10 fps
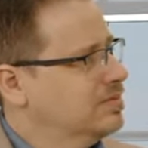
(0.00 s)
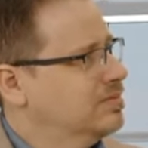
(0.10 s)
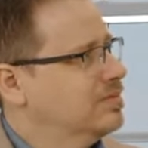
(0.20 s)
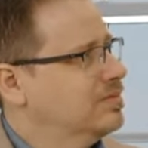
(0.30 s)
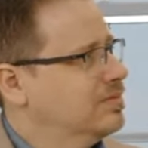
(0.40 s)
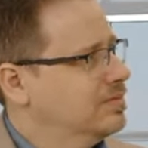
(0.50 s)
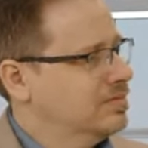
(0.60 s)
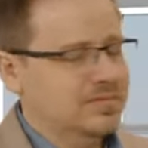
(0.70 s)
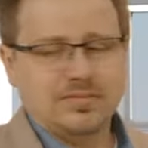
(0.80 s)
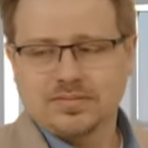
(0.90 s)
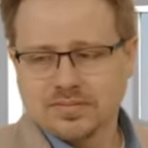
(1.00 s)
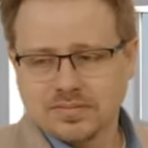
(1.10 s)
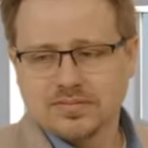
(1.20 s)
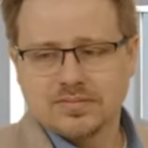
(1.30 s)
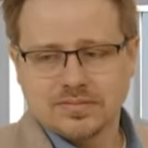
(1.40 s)

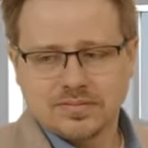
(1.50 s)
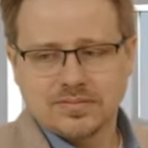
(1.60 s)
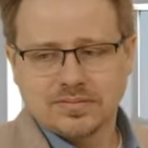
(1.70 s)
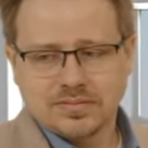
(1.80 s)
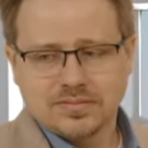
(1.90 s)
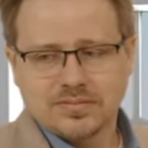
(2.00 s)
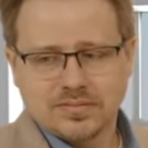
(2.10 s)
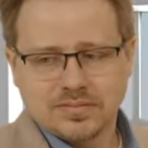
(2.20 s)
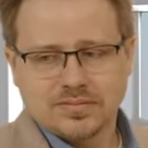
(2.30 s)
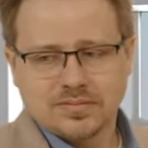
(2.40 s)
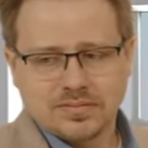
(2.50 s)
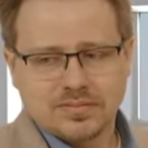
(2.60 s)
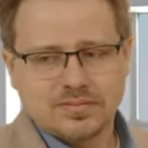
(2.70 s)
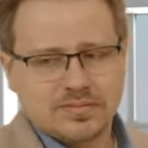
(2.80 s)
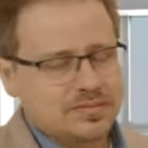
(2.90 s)

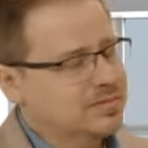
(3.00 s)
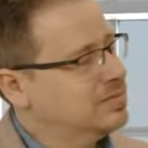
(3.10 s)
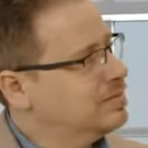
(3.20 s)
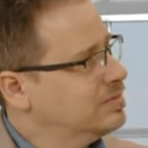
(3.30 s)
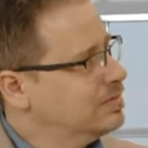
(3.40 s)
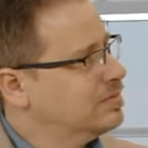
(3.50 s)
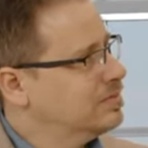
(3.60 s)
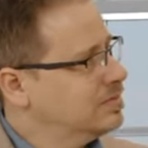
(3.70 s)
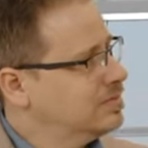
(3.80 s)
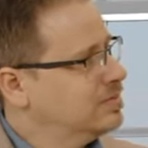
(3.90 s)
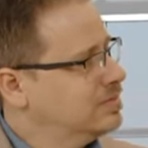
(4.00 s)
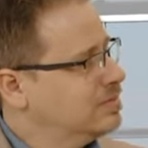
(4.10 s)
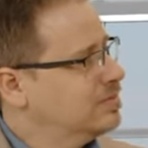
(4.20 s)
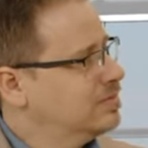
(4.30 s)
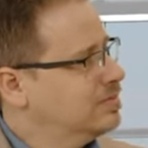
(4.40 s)

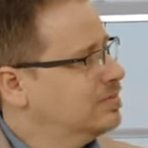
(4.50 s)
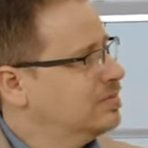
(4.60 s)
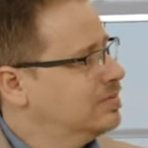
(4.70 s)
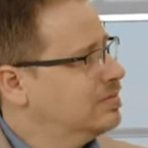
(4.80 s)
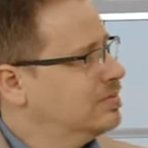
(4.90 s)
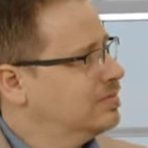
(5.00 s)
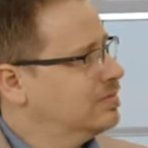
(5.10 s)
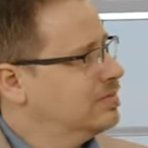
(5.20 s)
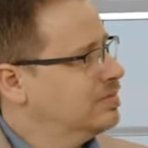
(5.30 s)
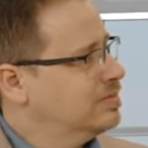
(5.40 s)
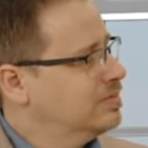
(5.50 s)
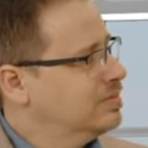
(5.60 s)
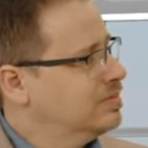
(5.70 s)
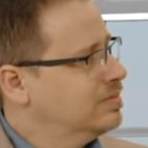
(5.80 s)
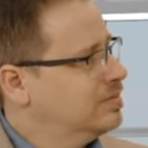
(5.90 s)

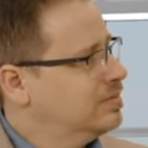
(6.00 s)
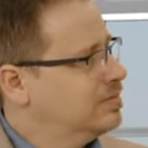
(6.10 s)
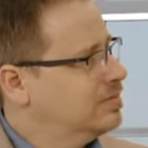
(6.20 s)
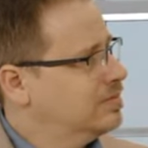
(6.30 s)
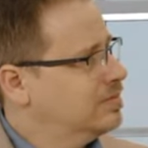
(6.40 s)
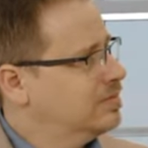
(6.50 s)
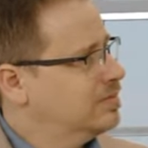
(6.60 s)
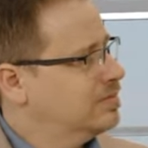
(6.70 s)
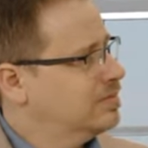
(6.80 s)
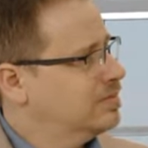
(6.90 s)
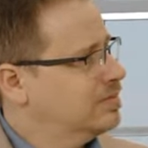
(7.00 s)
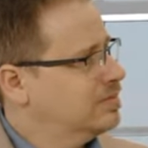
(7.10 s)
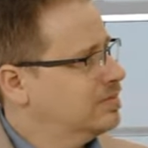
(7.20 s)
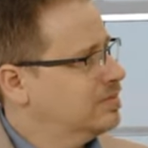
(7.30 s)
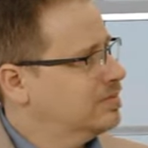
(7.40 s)

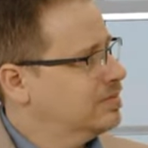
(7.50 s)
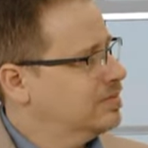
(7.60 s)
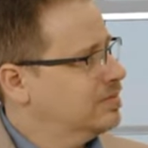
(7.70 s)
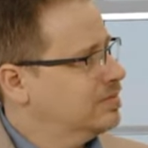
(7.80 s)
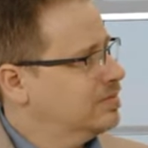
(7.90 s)
No words are spoken by the person on screen.